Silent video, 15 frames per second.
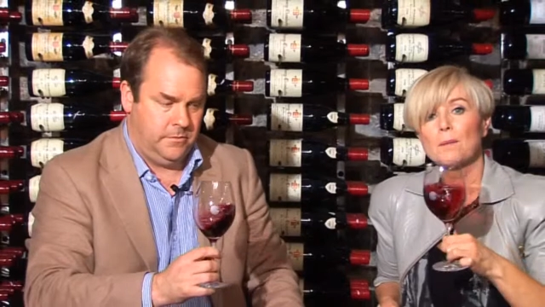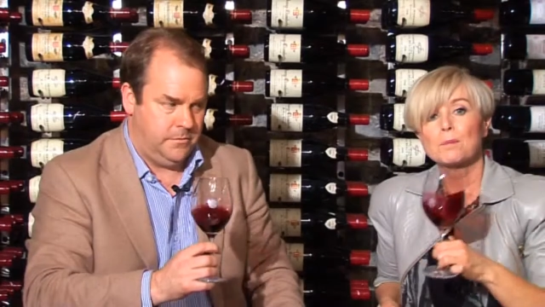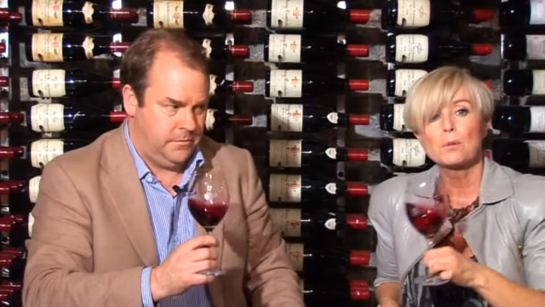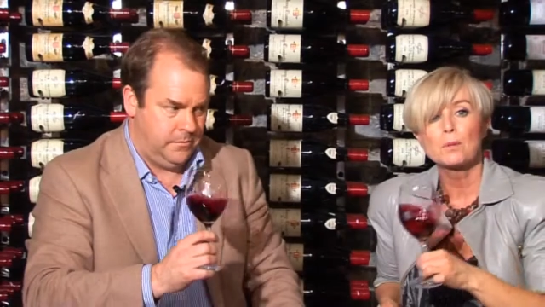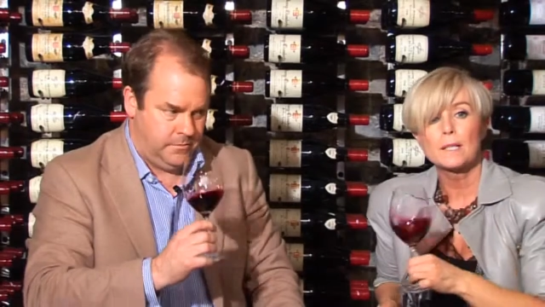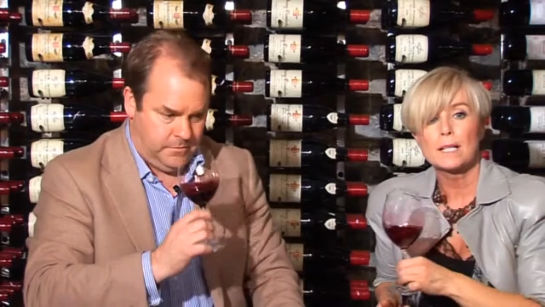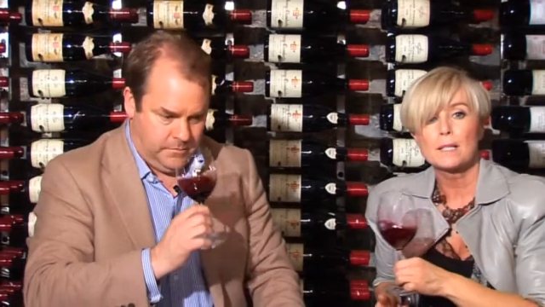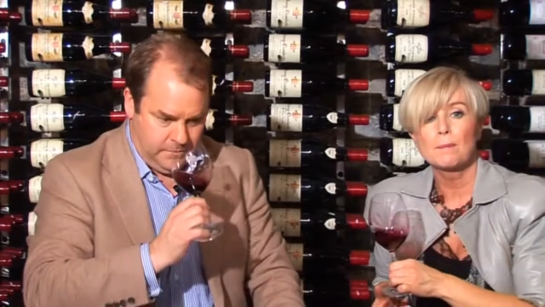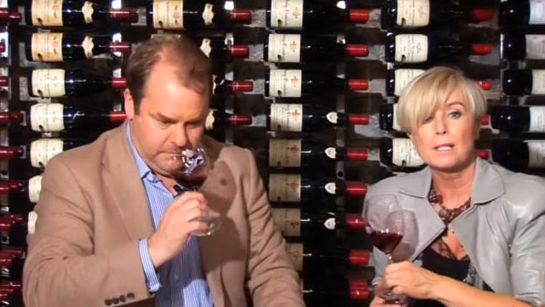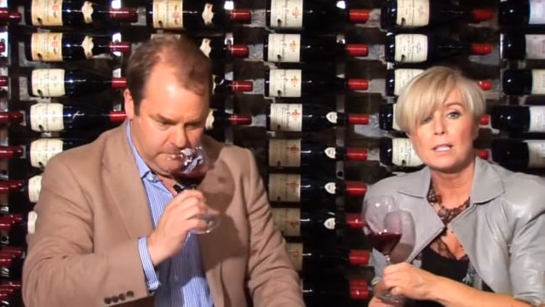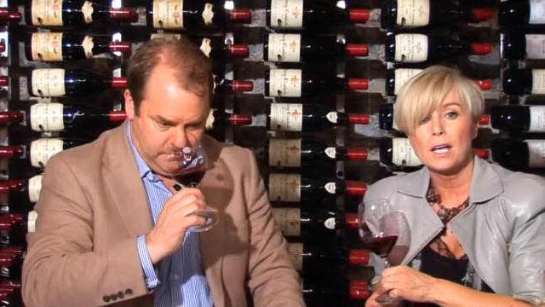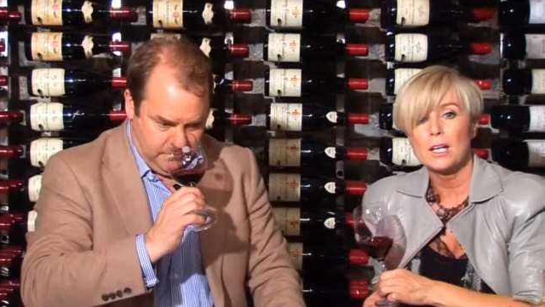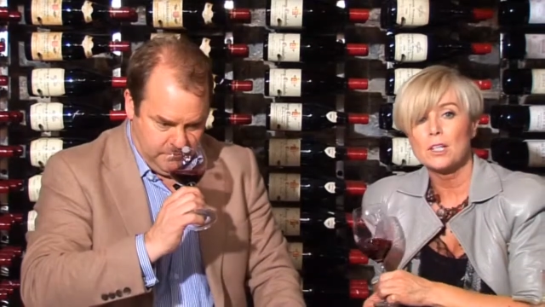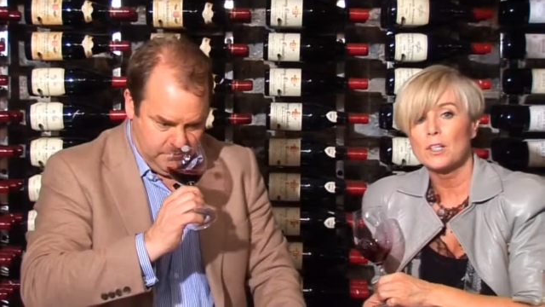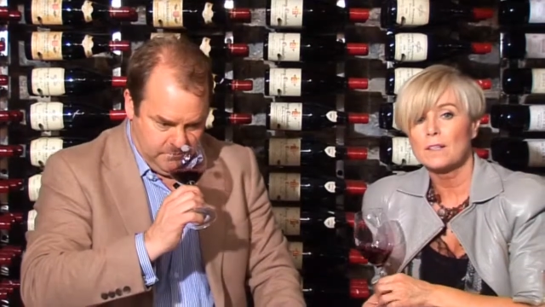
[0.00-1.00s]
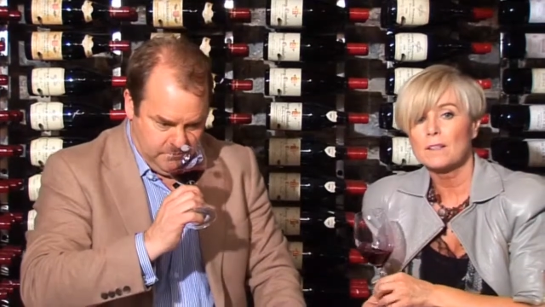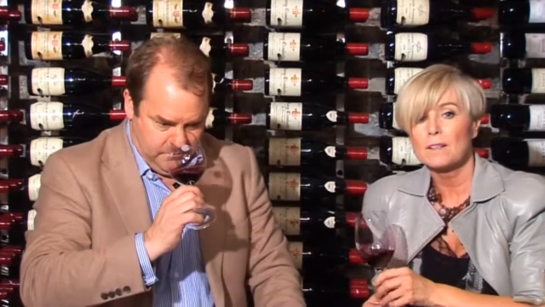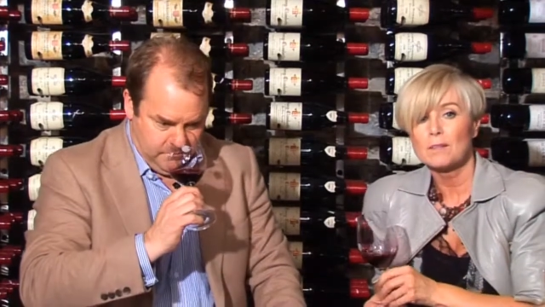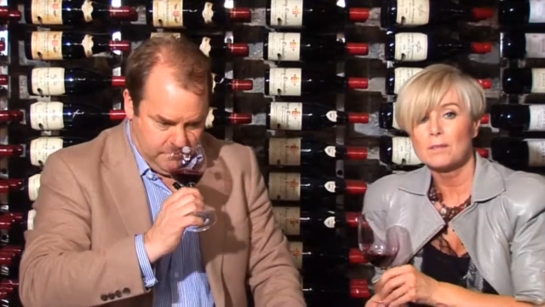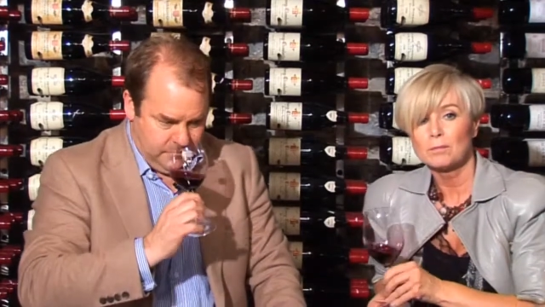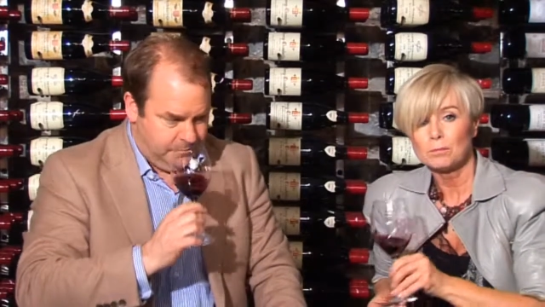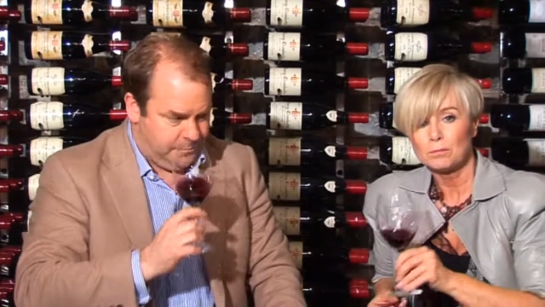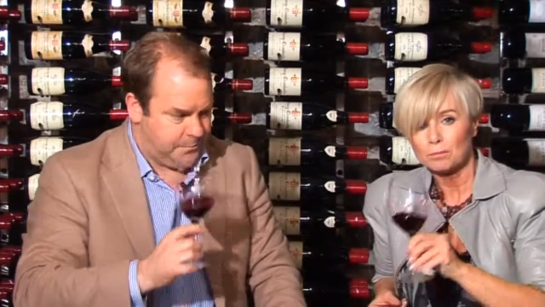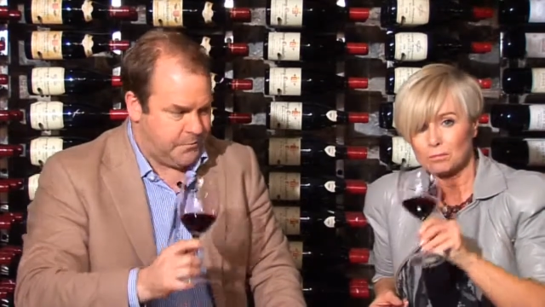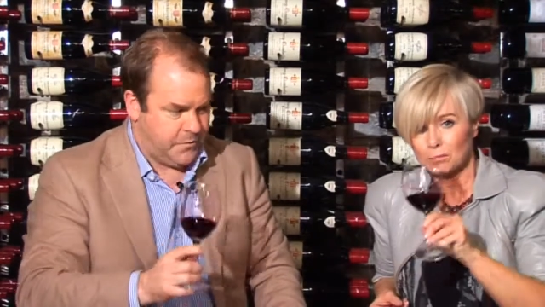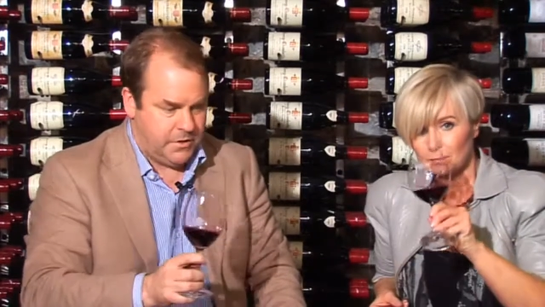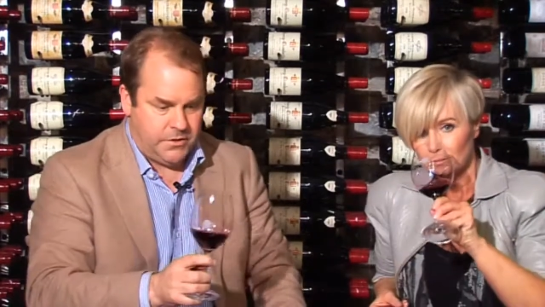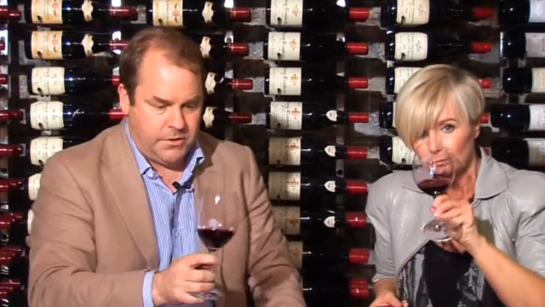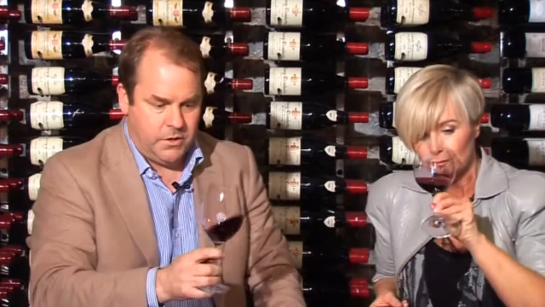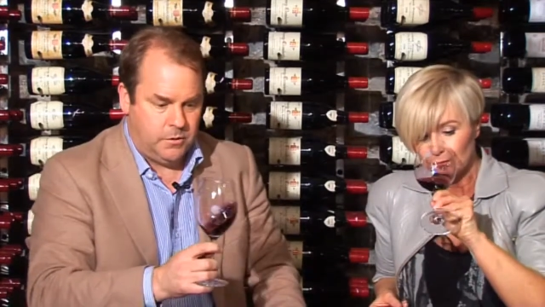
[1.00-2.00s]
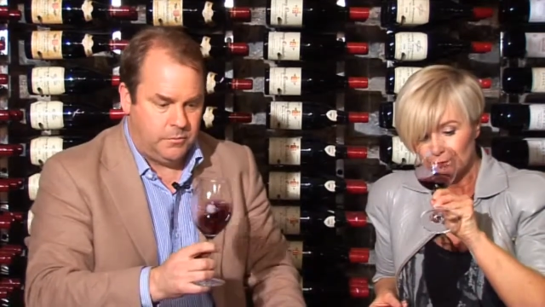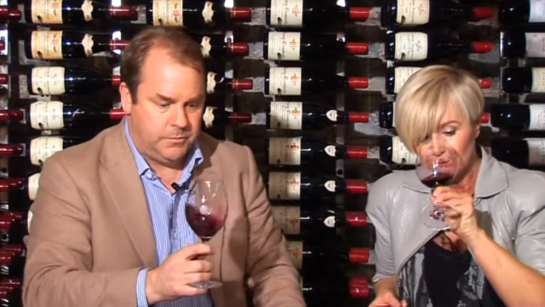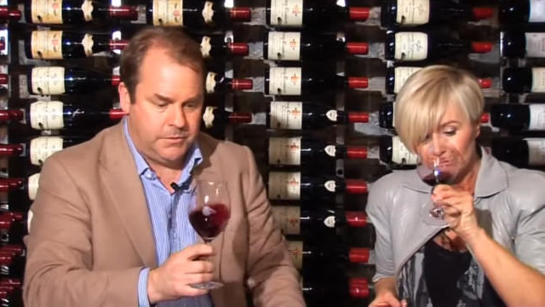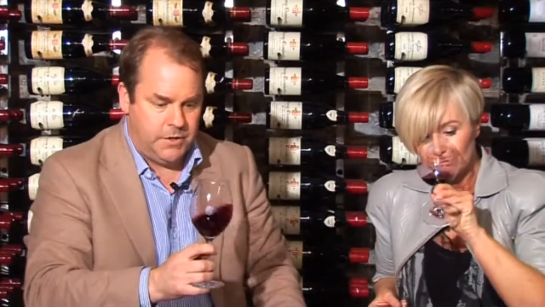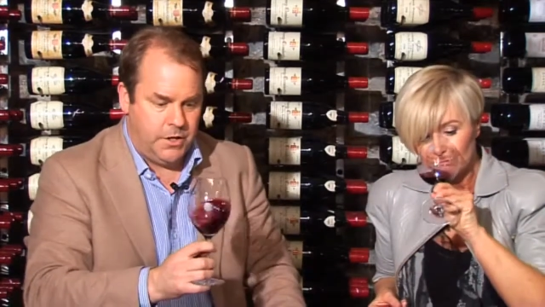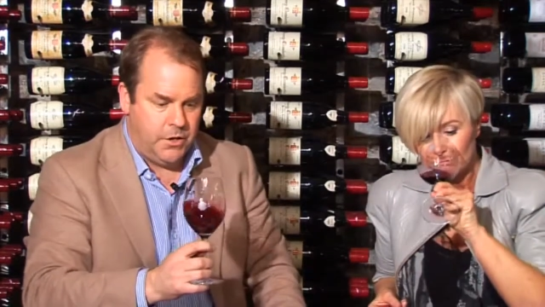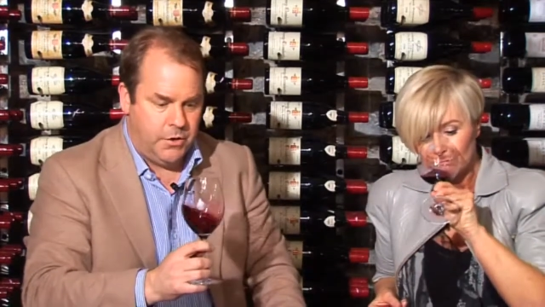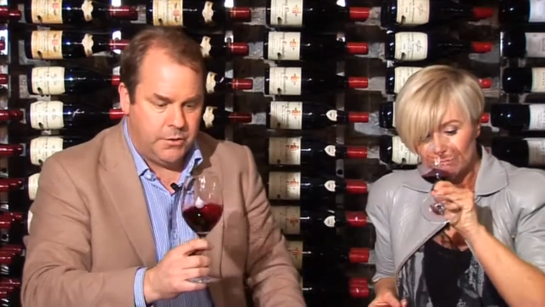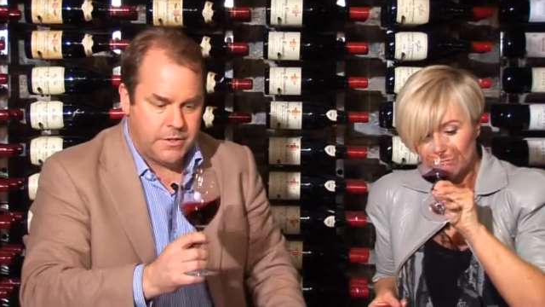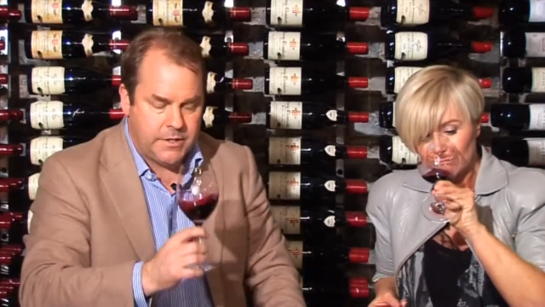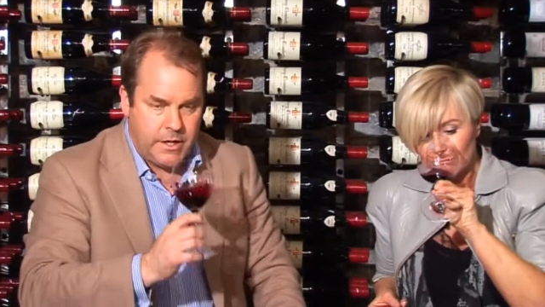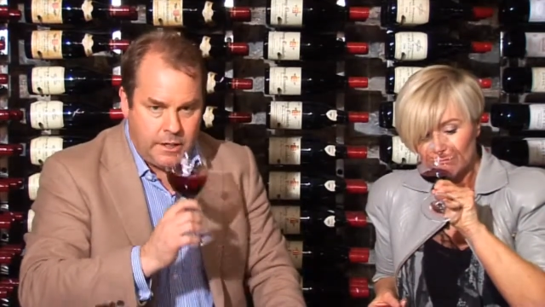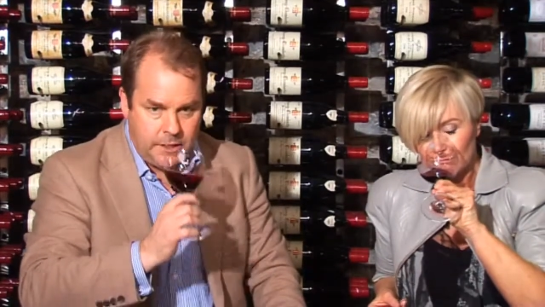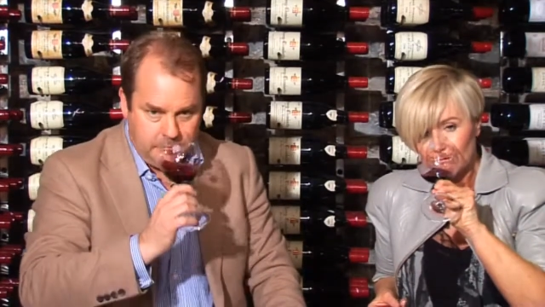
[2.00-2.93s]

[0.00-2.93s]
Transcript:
Speaker 1: up to his expectations.
Speaker 2: So, the nose.